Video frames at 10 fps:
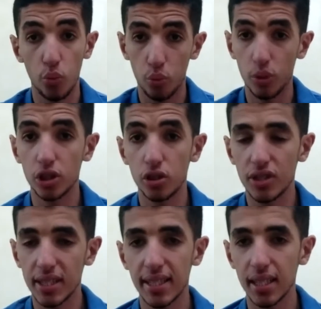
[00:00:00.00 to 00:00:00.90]
what you're
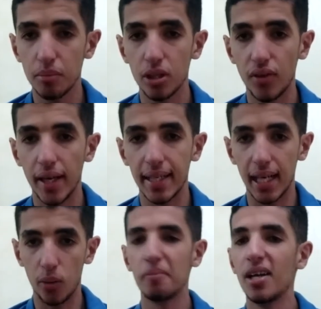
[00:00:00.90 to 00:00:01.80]
seeing me right
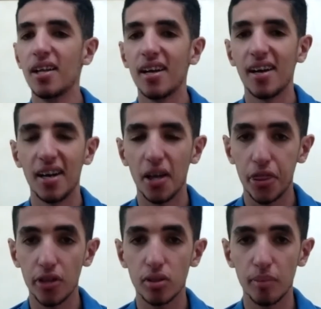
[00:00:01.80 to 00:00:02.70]
now, a
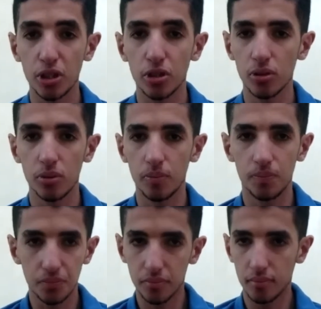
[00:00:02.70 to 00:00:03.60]
third dimensional
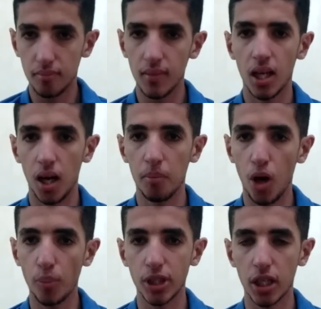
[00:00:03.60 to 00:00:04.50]

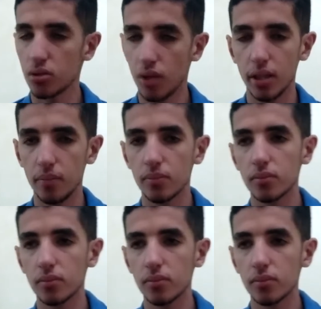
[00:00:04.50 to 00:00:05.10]
object, right?